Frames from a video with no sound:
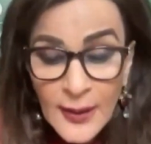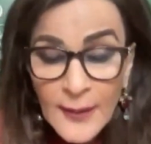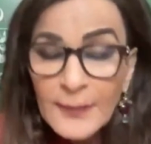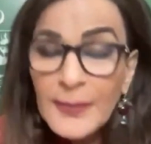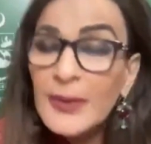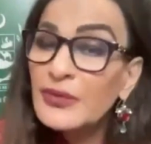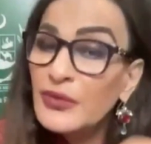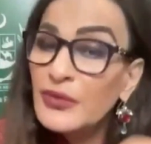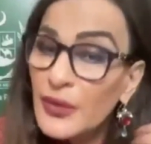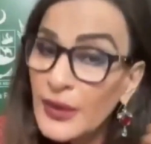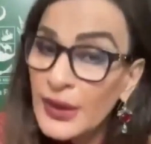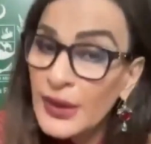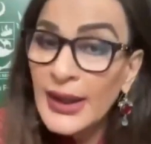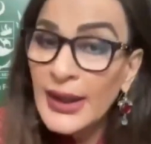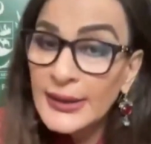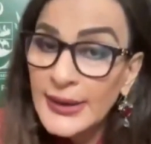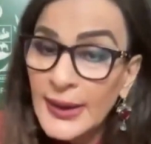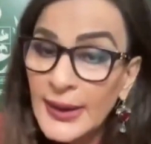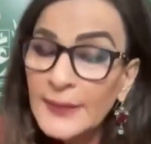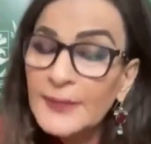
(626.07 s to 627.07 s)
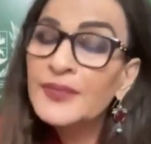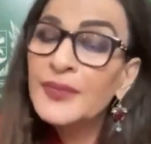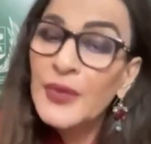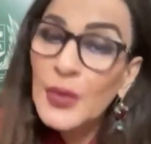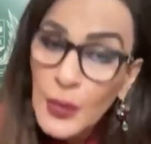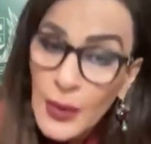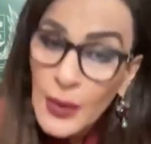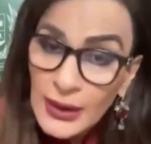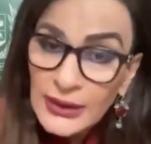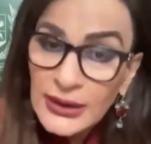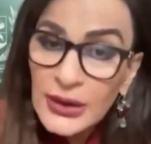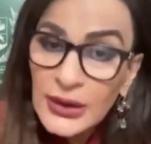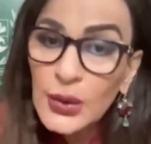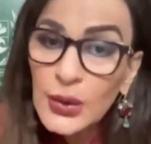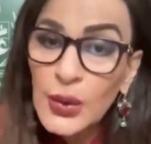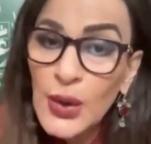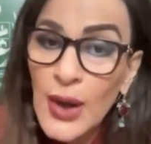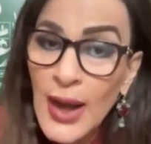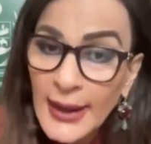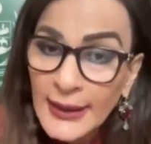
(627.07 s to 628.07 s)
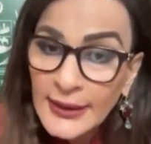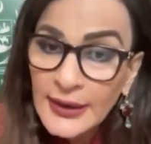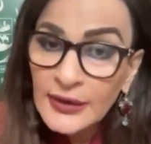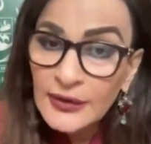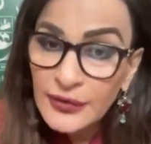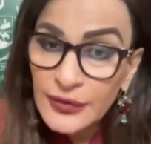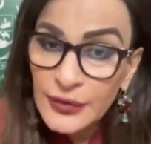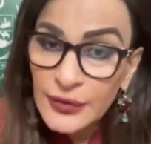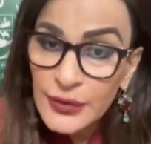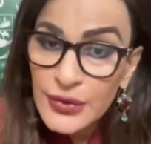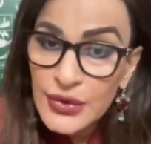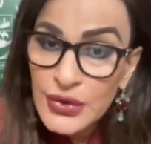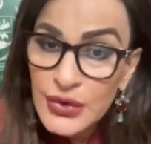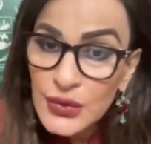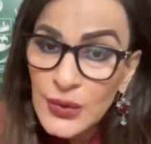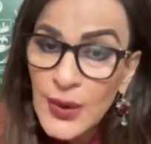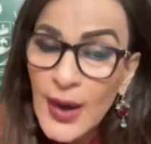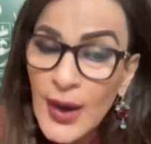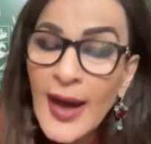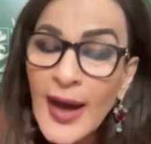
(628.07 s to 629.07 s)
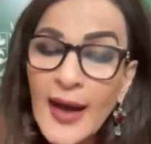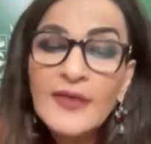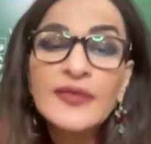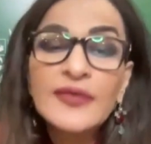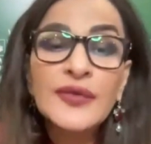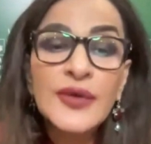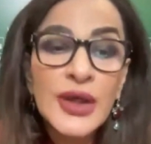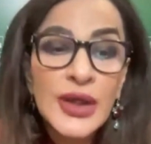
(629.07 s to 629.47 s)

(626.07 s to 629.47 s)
But before we get there, what are the low-hanging fruits you have